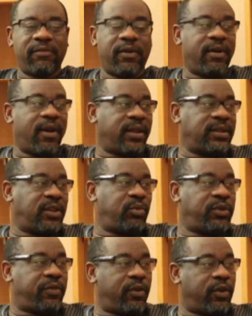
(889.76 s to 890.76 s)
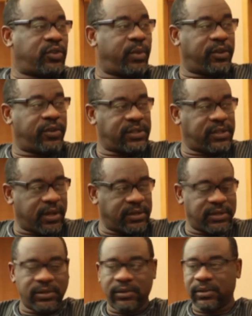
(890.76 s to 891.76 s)
for granted, which for us, we're just
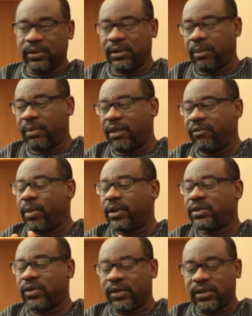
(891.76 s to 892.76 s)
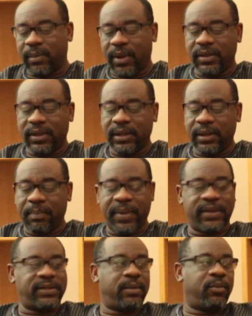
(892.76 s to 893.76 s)
starting. I mean, everybody talks about the
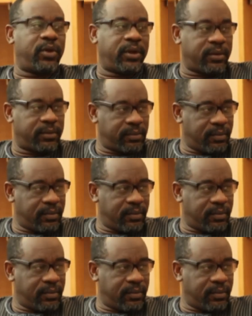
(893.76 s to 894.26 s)
M-Pesa model.